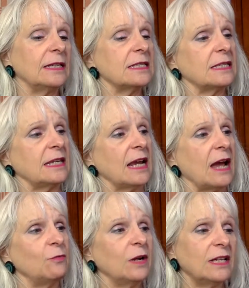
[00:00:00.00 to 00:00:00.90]
See,
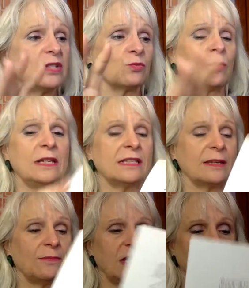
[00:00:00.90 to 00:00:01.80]
I wanted to read
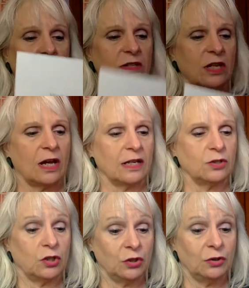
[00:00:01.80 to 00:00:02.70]
something
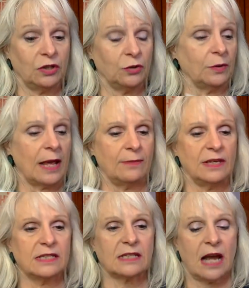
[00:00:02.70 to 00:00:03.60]
to you, and
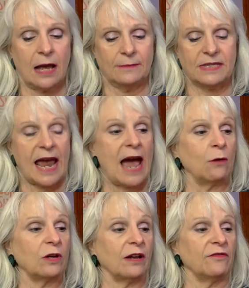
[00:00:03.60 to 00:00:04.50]
this comes
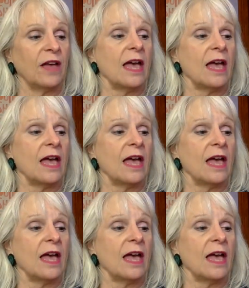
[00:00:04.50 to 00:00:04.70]
out of,